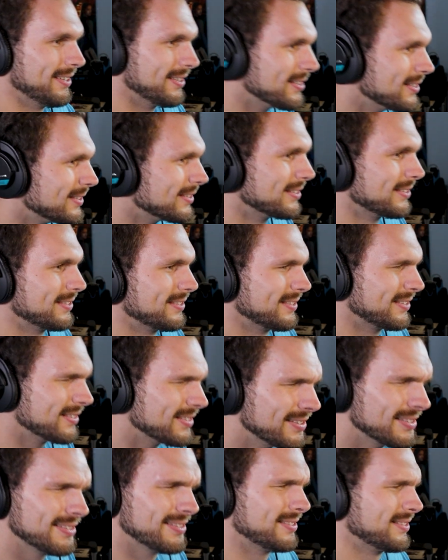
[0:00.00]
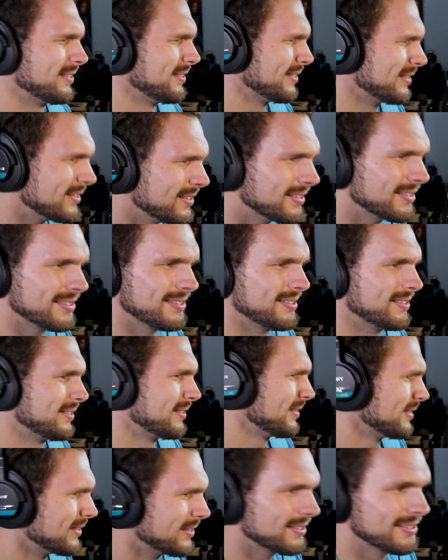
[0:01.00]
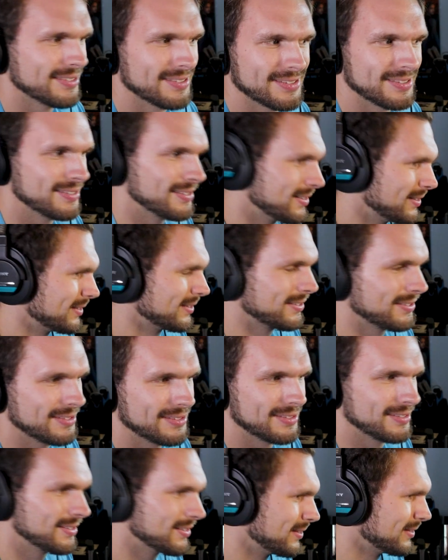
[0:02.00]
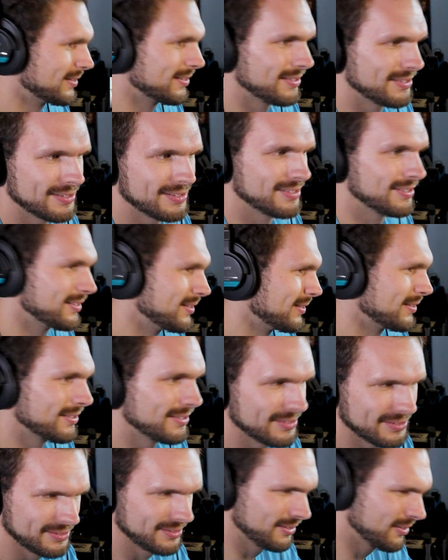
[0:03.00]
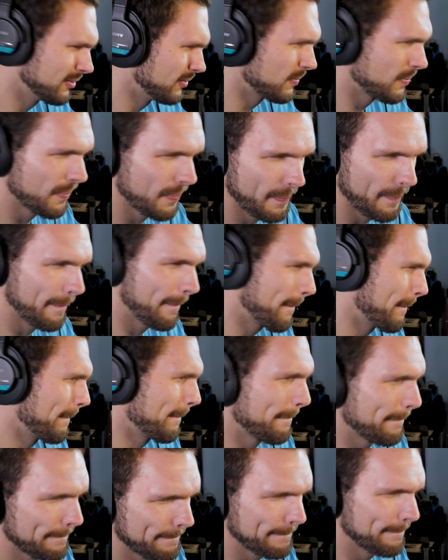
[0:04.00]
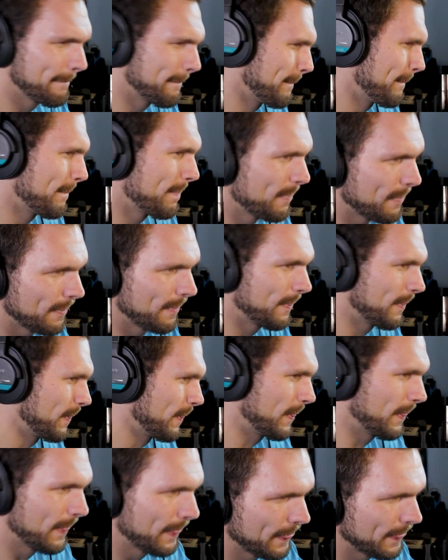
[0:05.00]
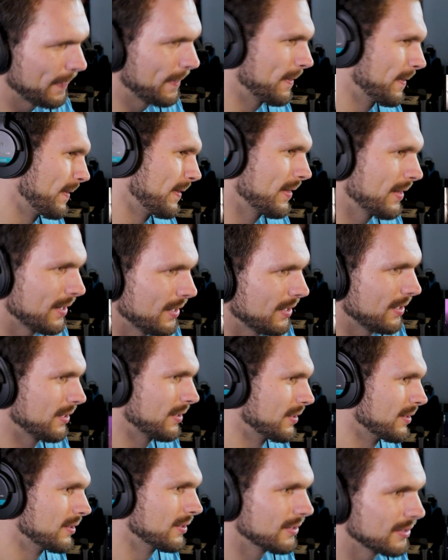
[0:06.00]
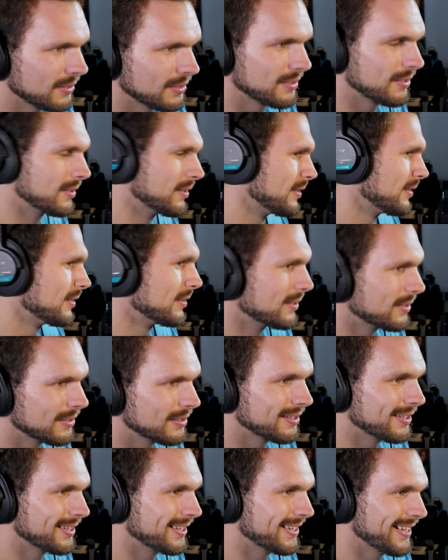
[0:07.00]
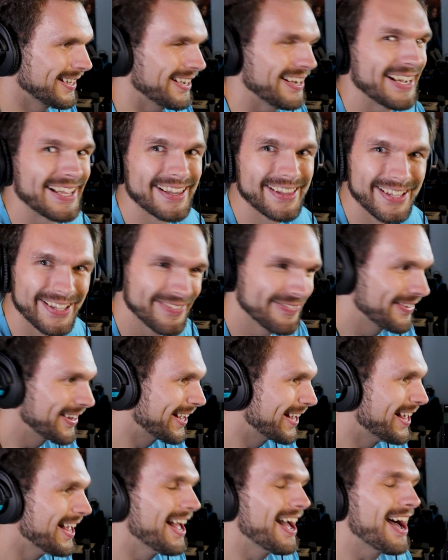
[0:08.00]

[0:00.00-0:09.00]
another win, another win, another win, right here, standing face to face. You already know, already know, already know that you won. I love that.